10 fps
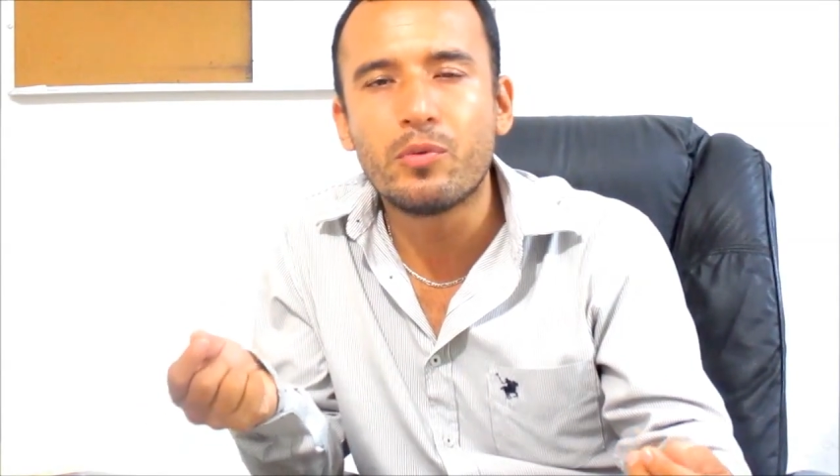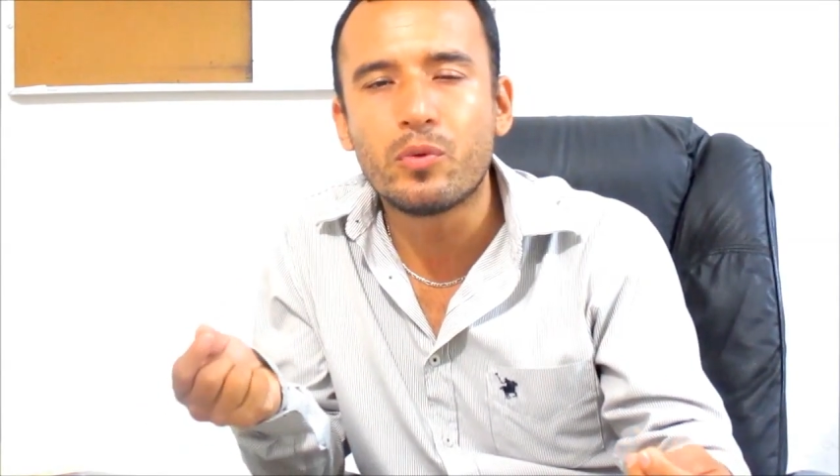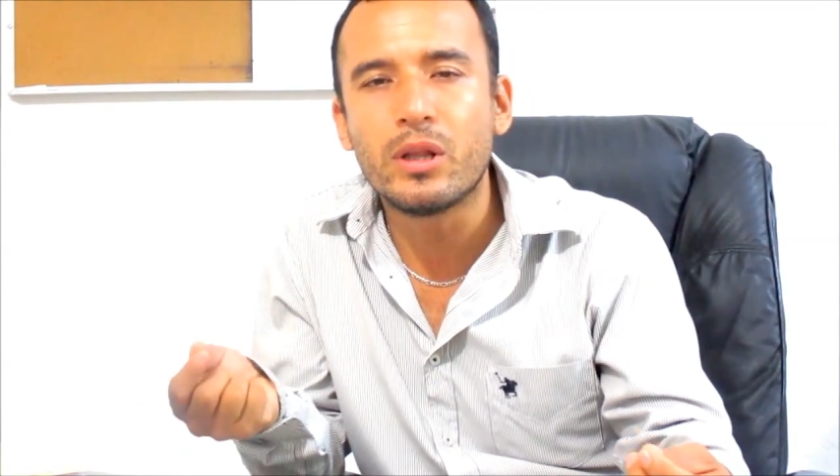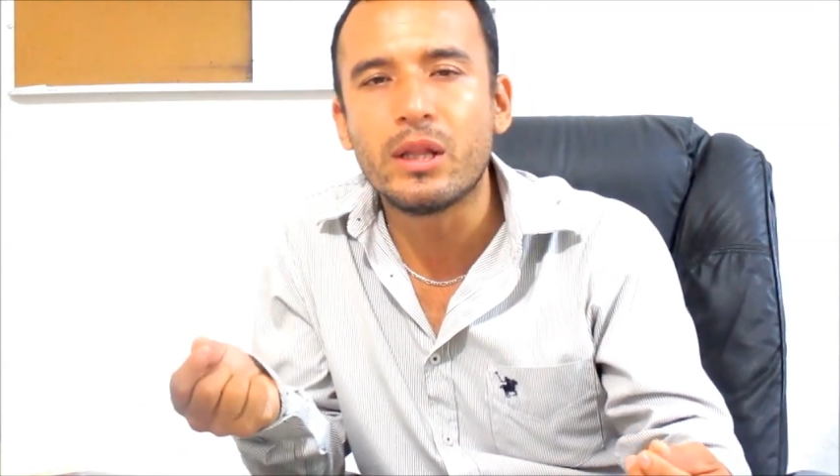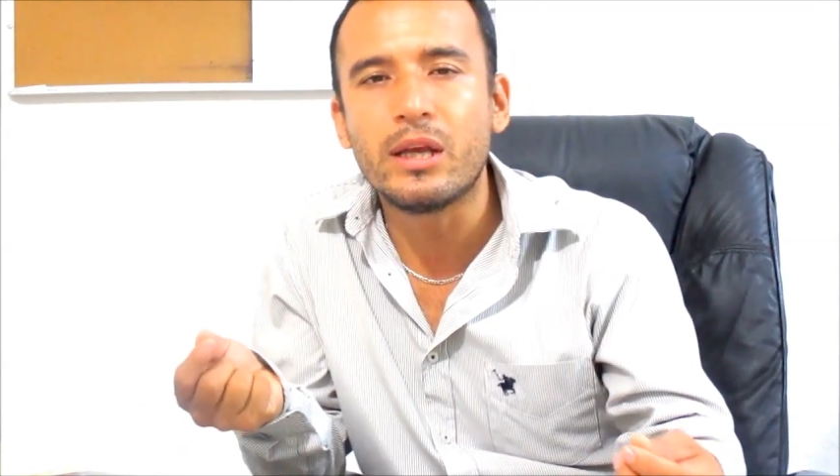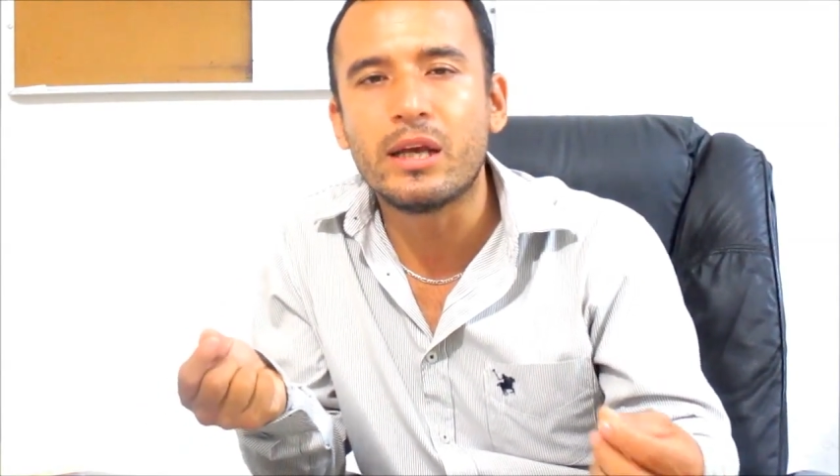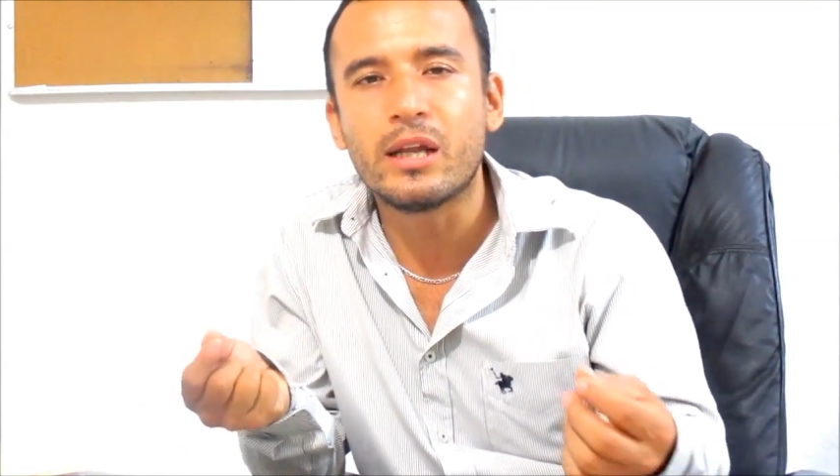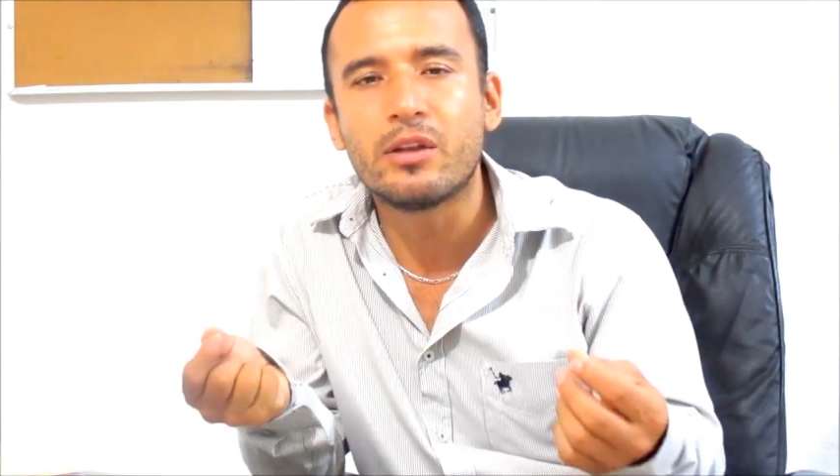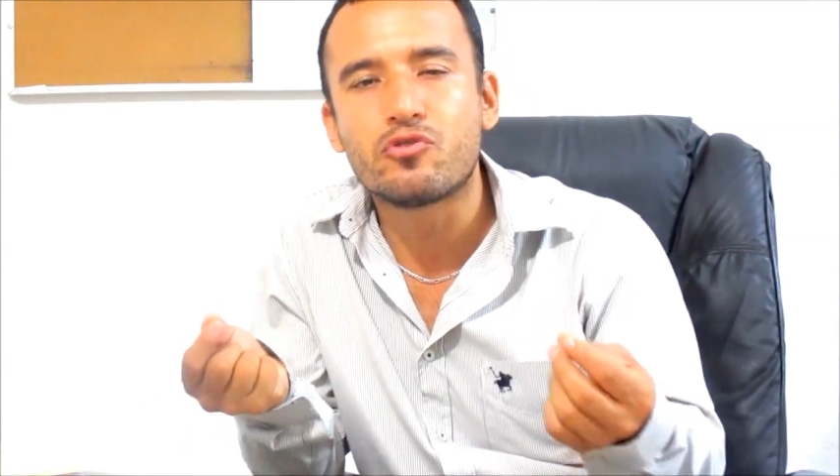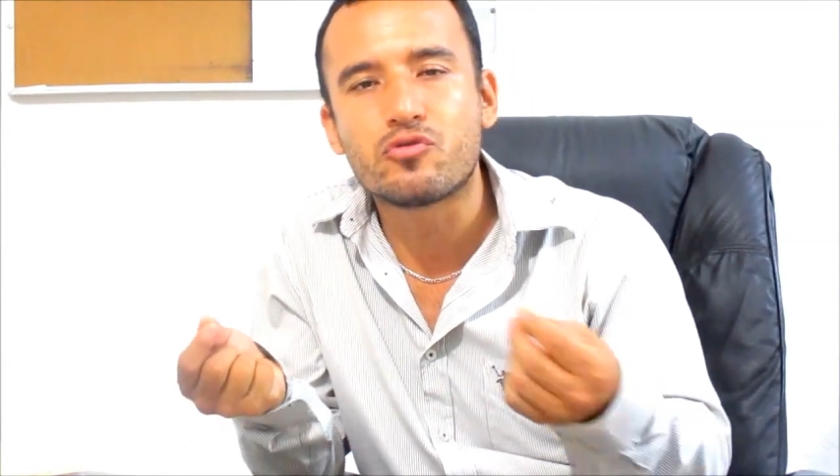really
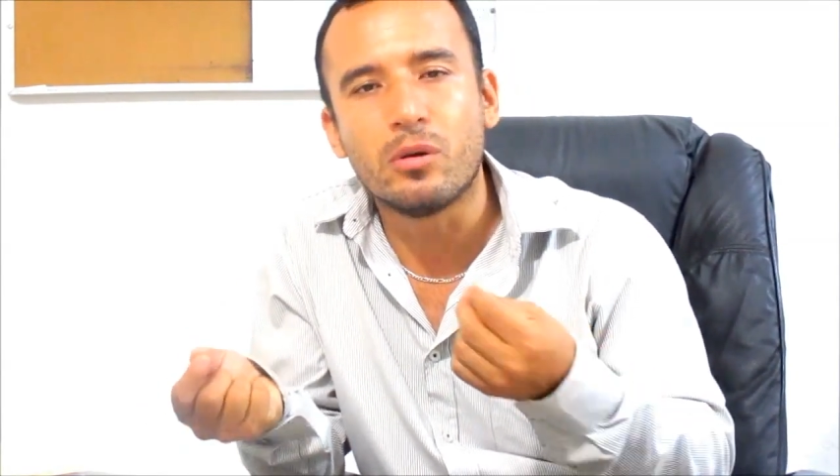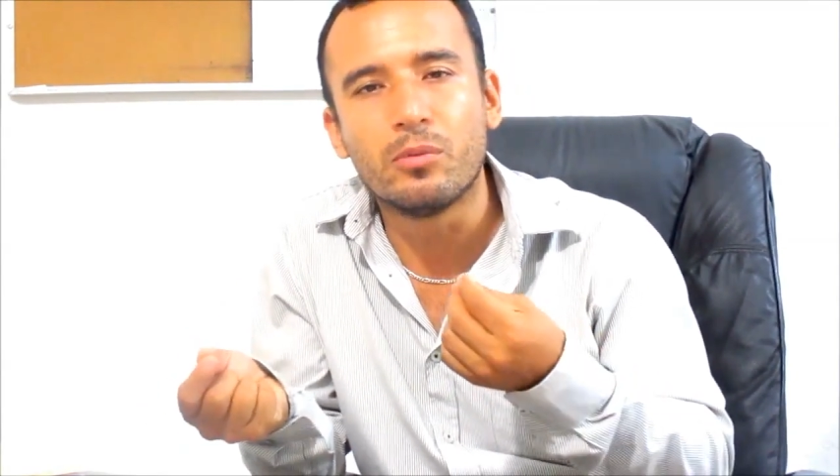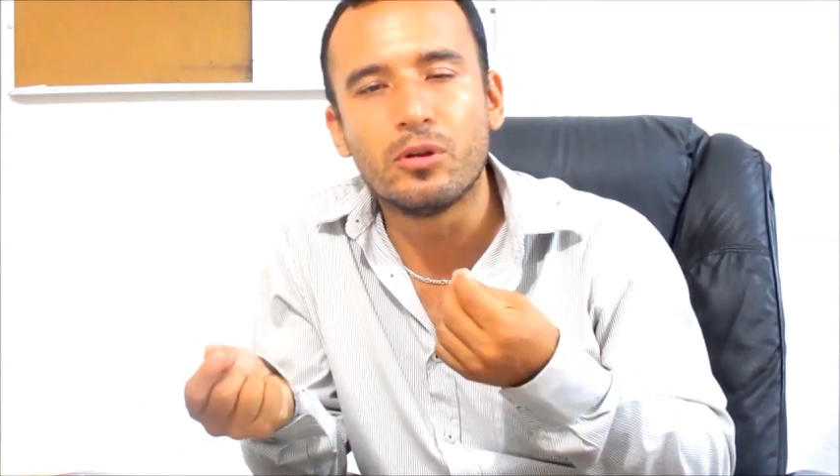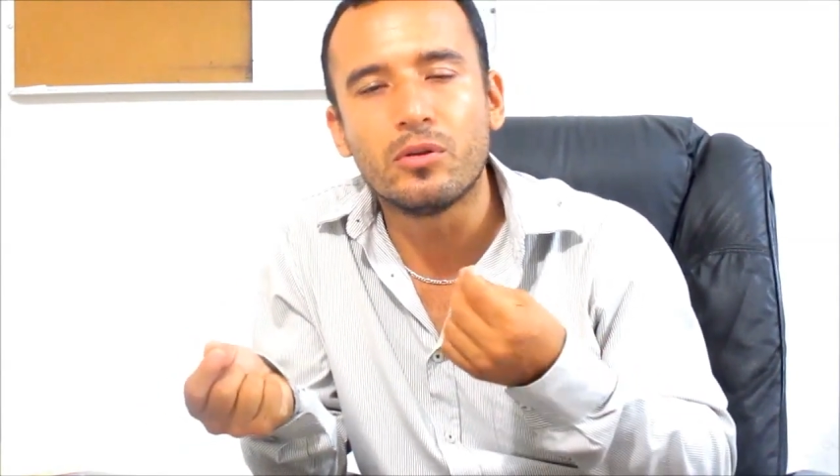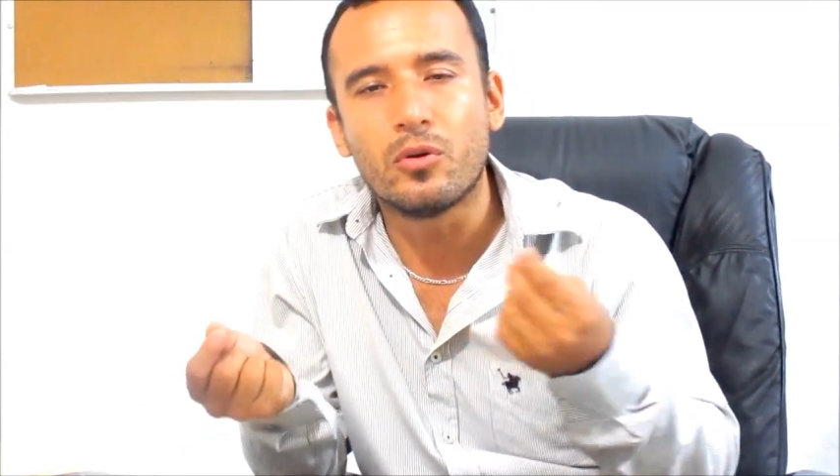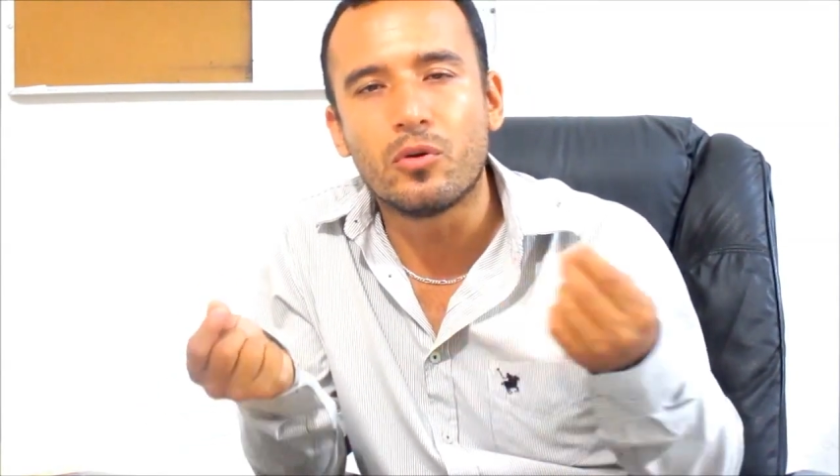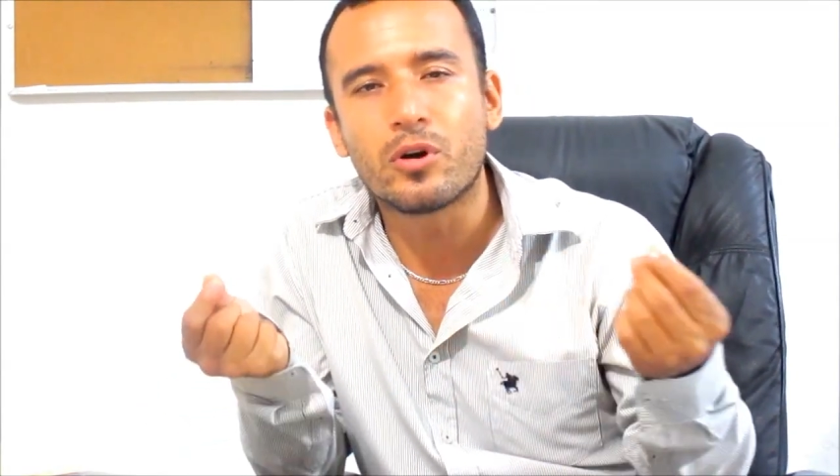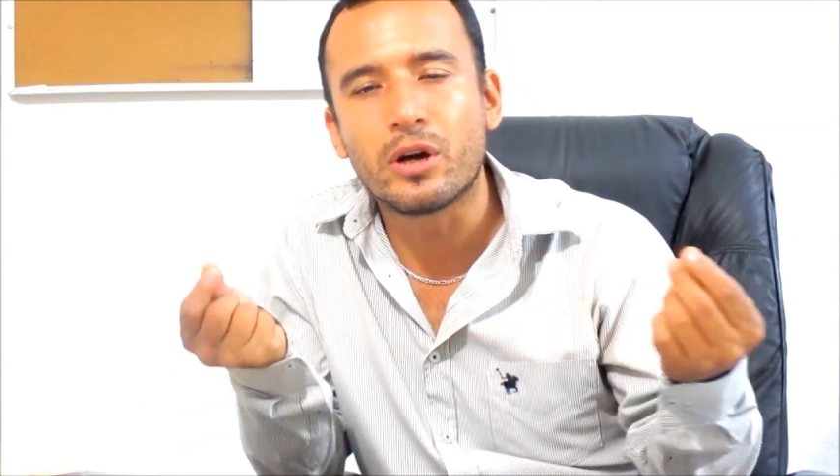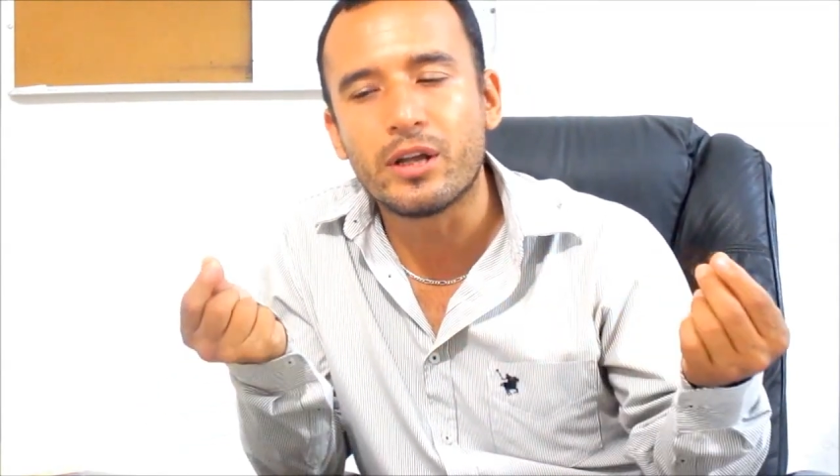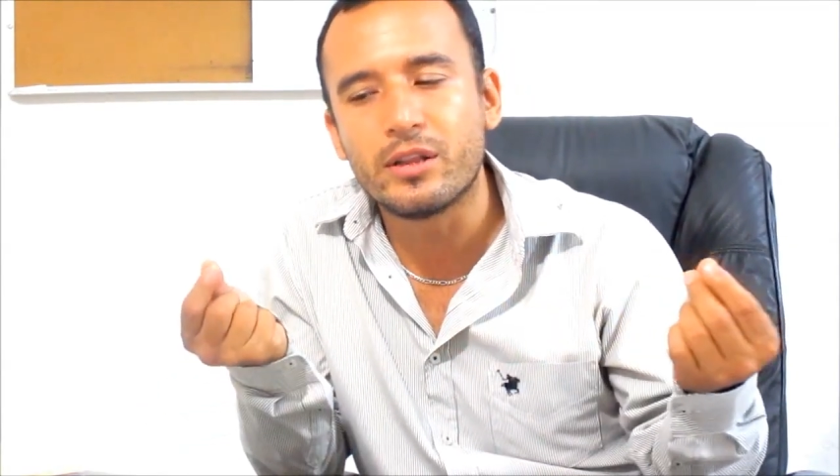in trouble or